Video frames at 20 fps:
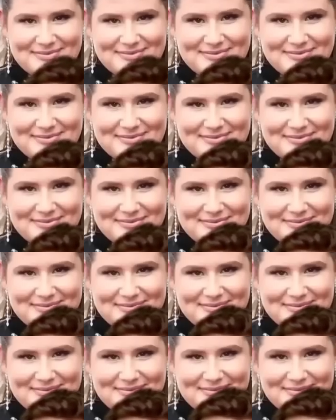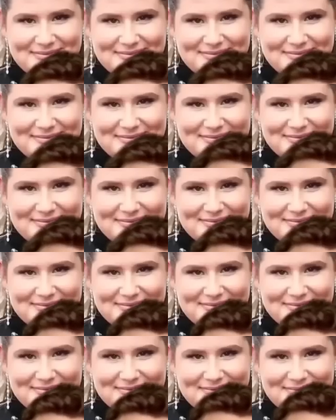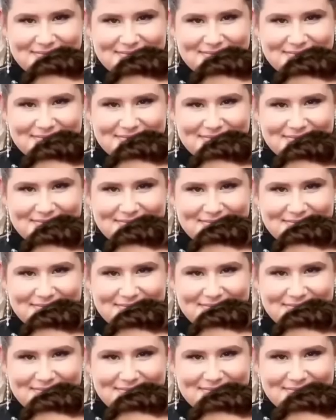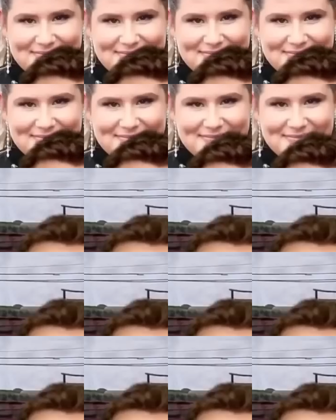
This person isn't speaking.